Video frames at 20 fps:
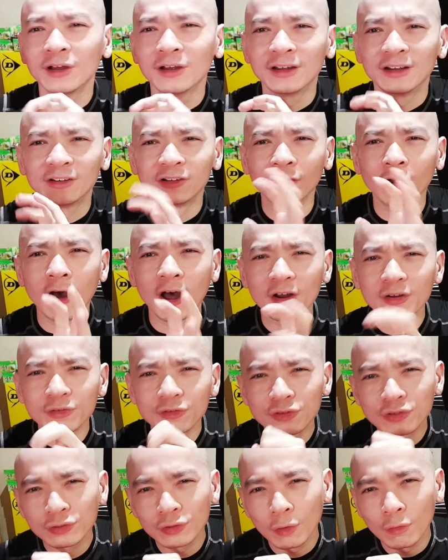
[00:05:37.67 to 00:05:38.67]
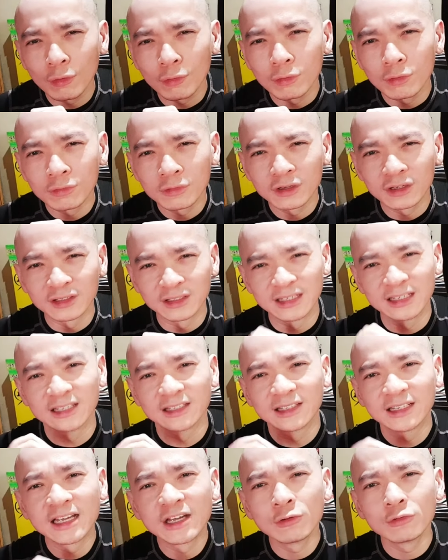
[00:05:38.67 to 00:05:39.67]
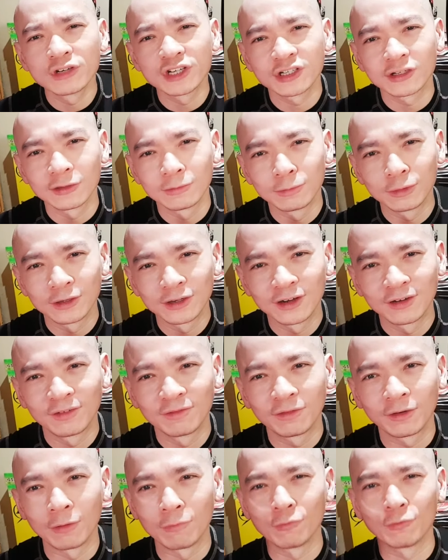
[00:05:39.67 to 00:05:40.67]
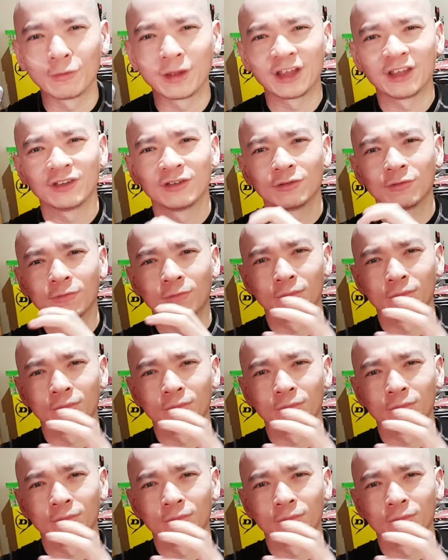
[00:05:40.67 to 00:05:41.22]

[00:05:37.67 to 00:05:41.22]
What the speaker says: not so distinguishable from when you